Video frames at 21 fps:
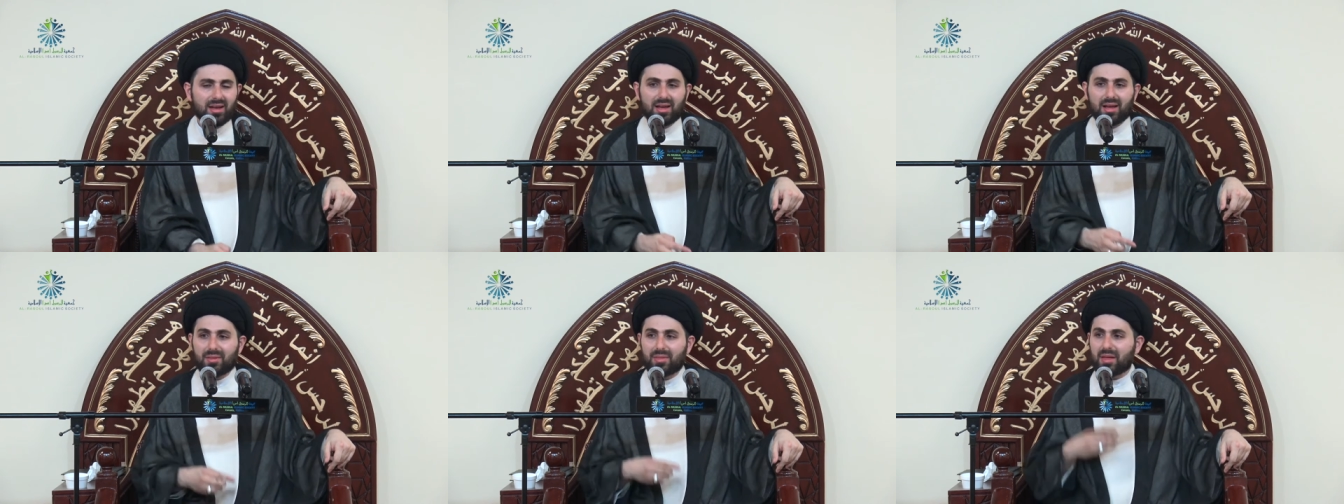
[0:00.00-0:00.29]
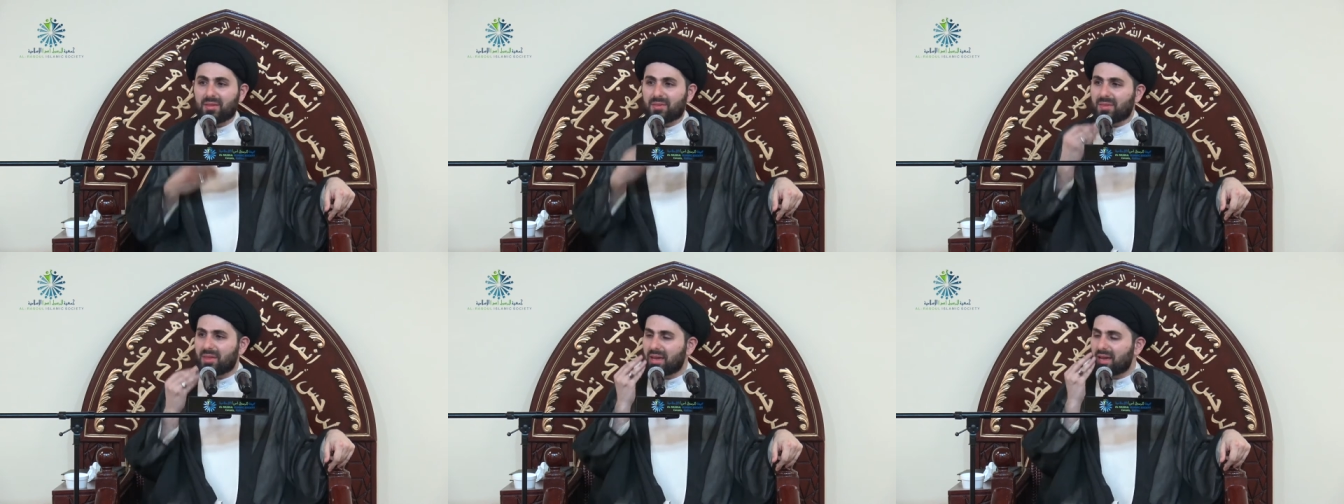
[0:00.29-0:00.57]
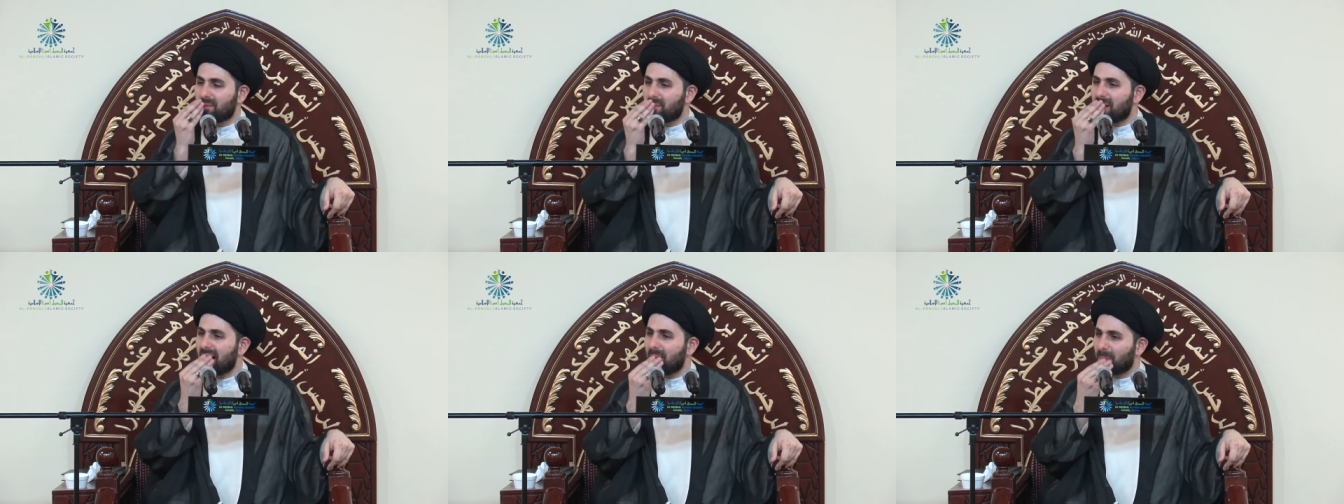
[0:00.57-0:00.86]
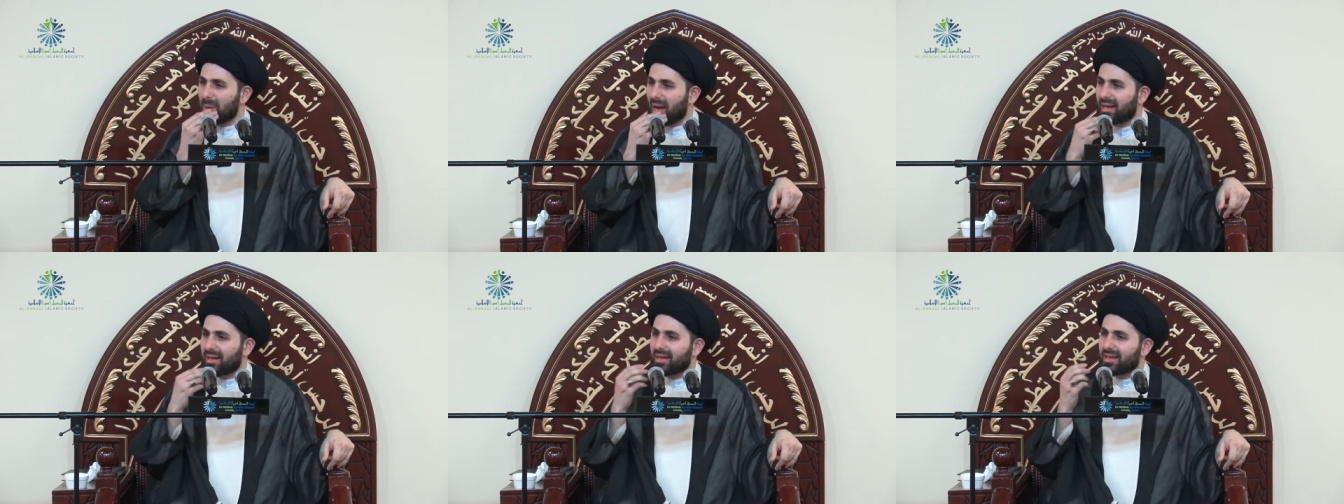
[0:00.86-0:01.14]
Then the Imam
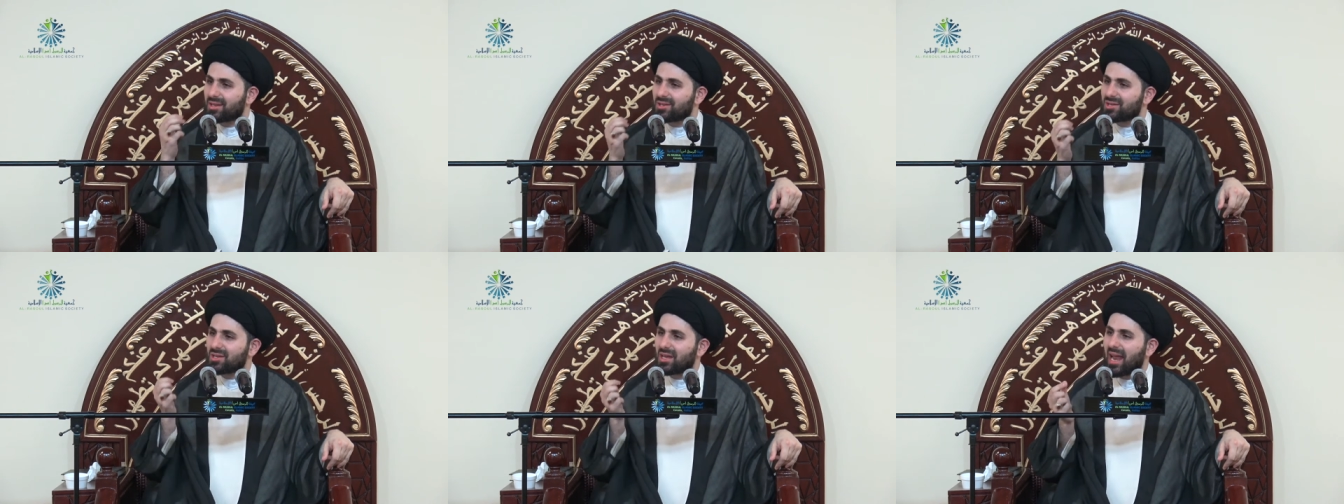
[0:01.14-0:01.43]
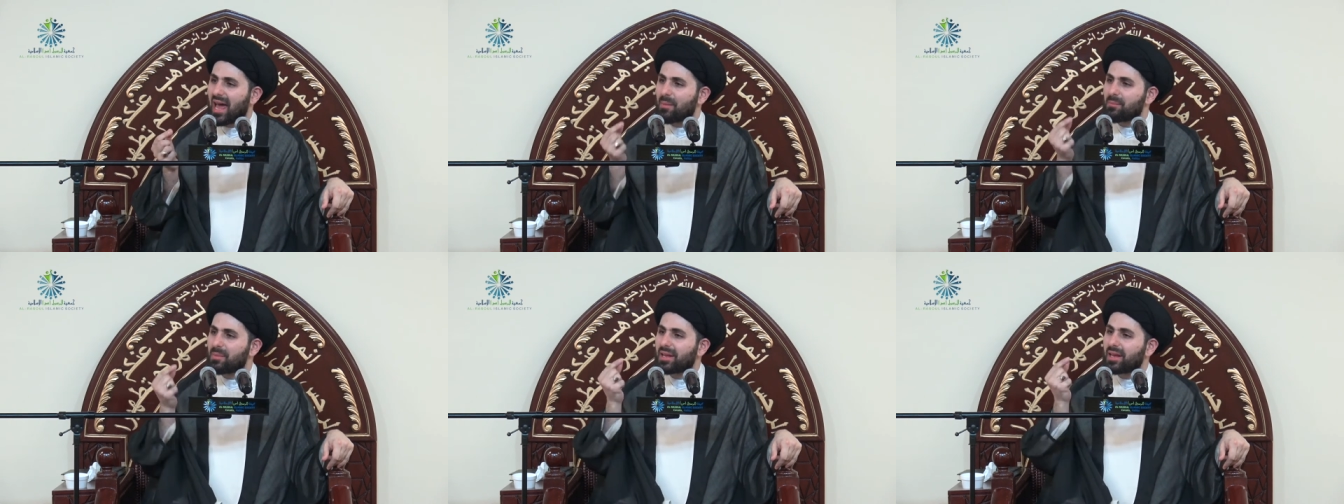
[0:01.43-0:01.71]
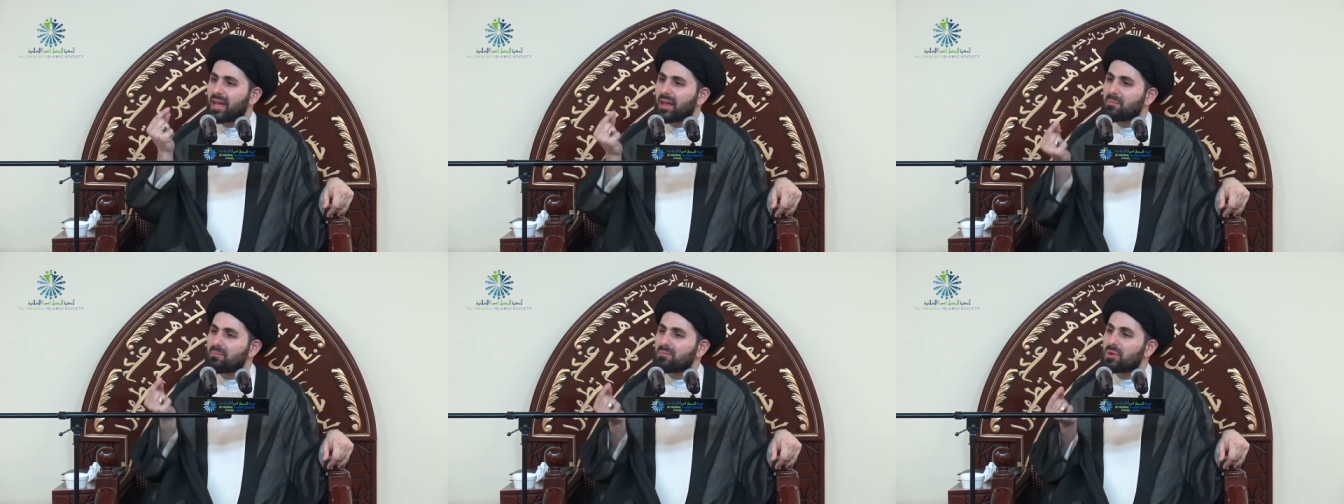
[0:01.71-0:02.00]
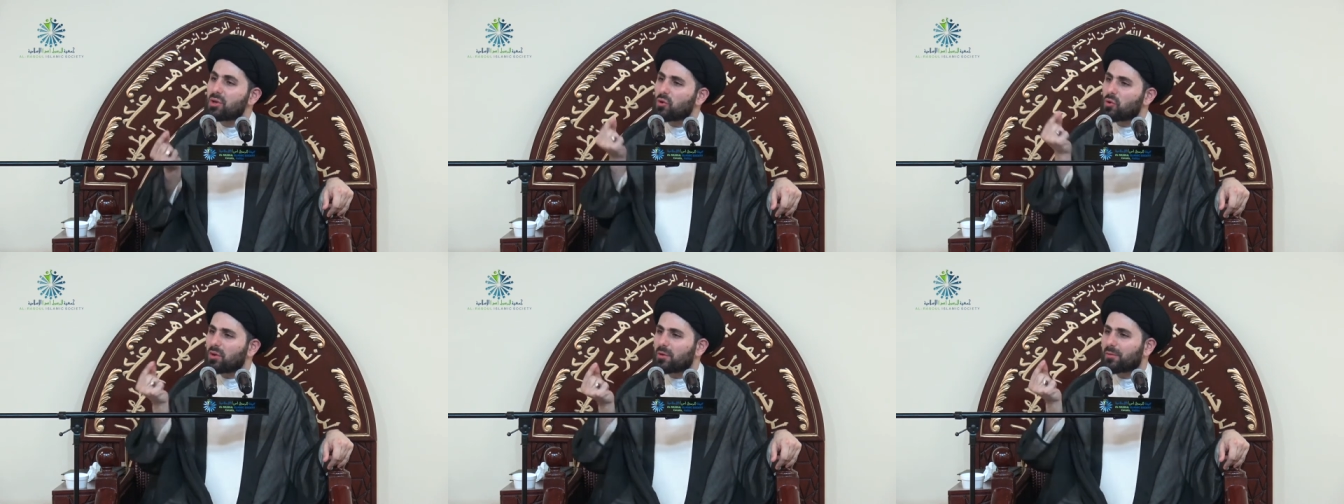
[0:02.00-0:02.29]
alayhi salam, in a
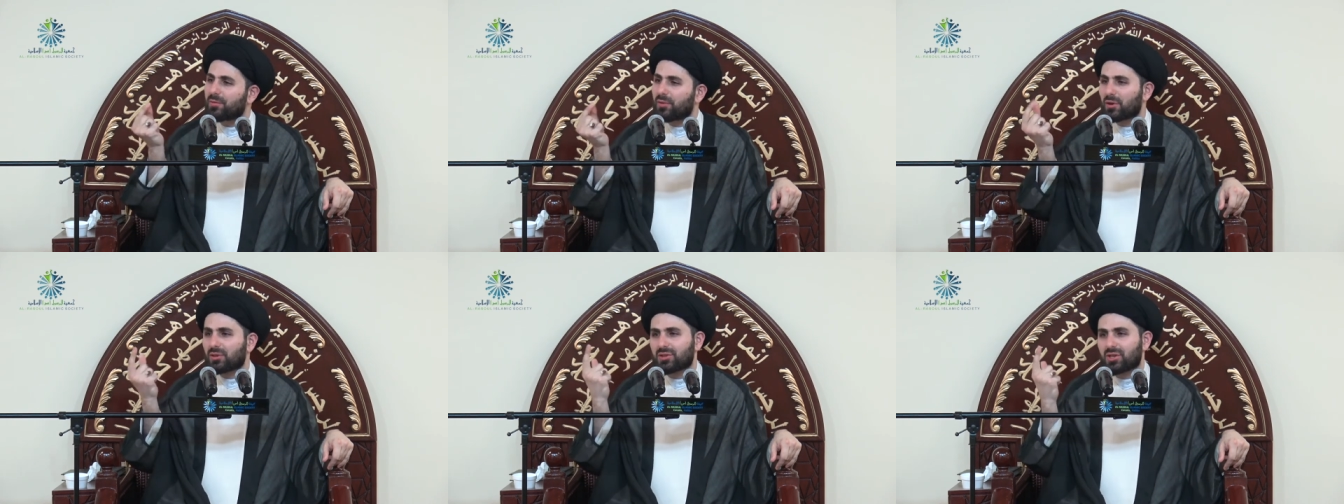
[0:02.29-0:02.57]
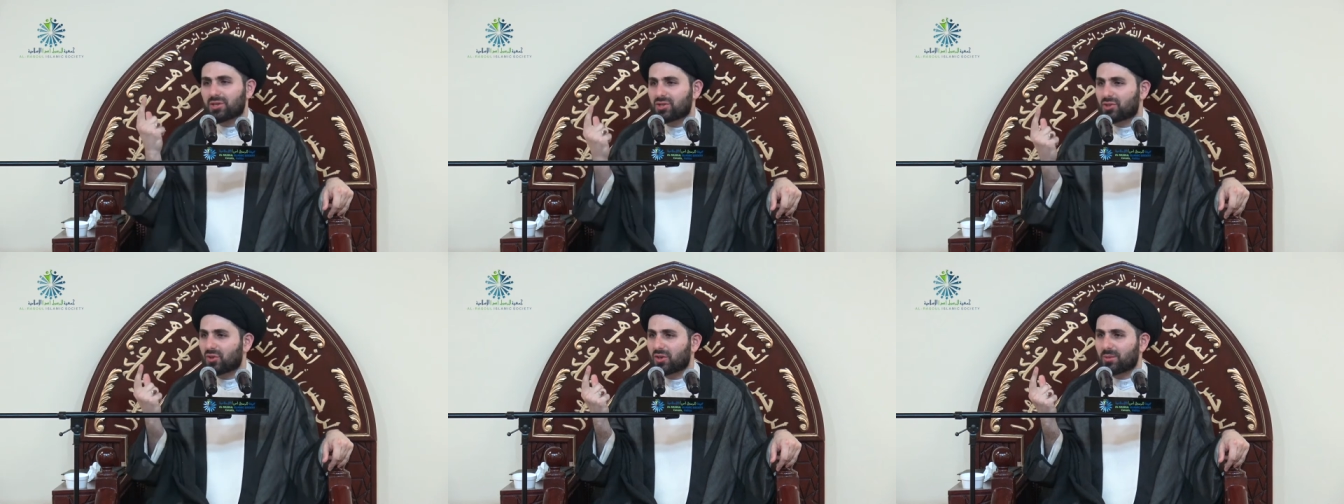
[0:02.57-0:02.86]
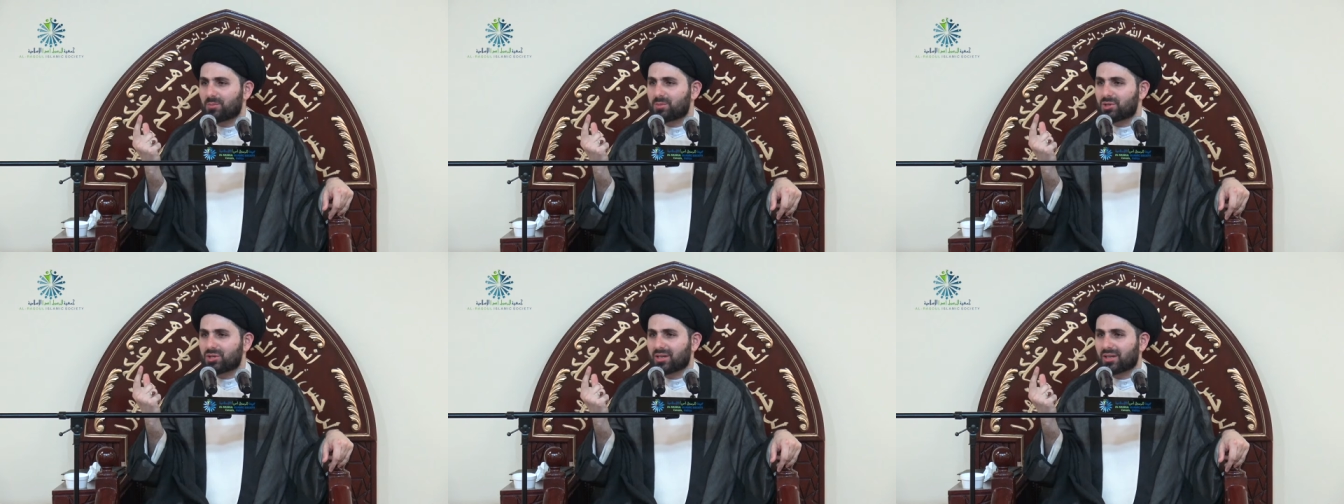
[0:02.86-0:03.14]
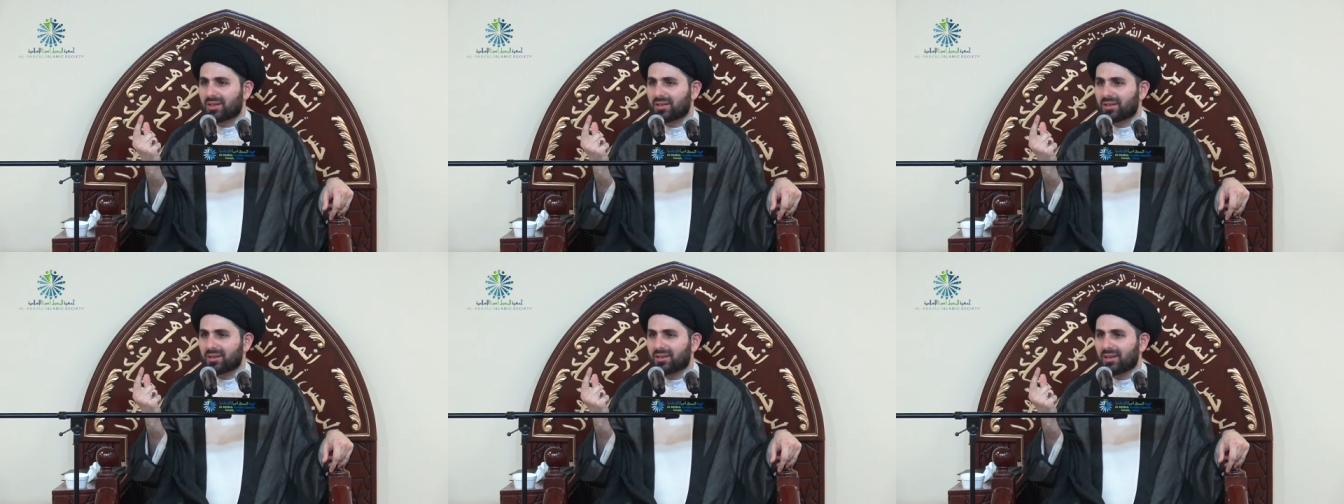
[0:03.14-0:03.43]
beautiful
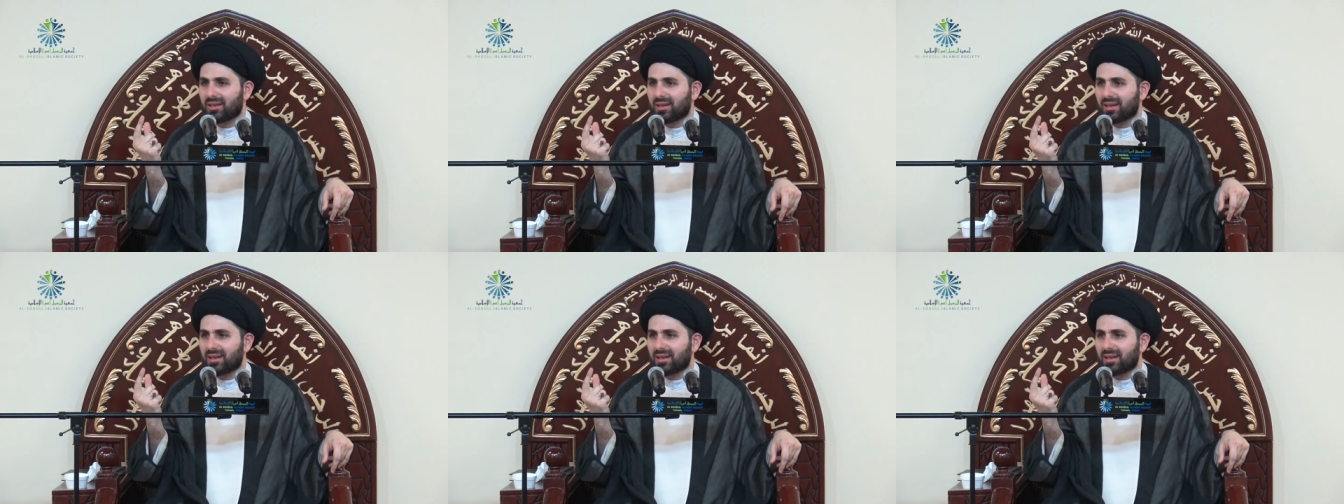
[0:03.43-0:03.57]
description,